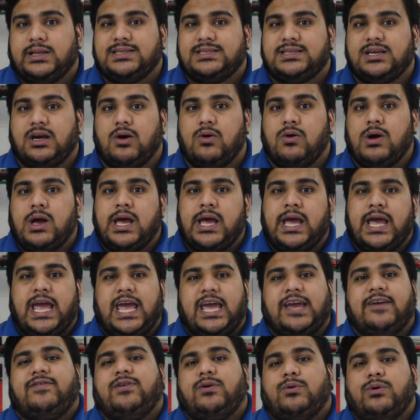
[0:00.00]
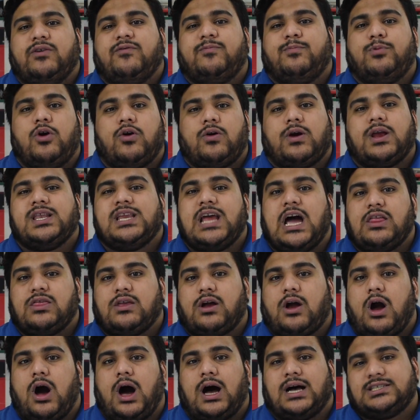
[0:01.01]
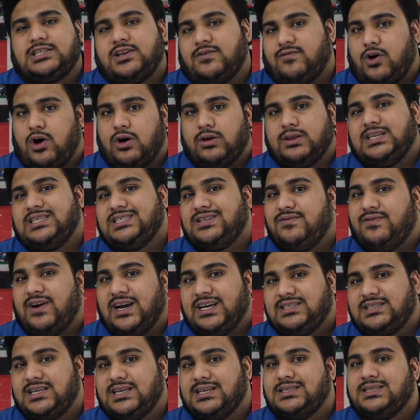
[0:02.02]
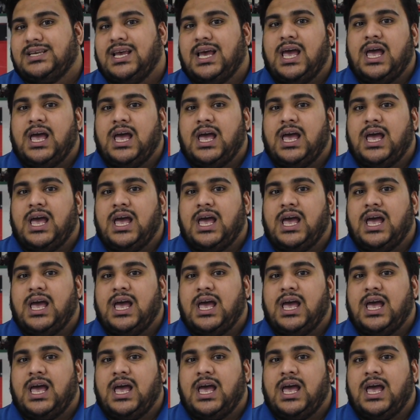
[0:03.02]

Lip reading: So if you would have broken down the cost of all these devices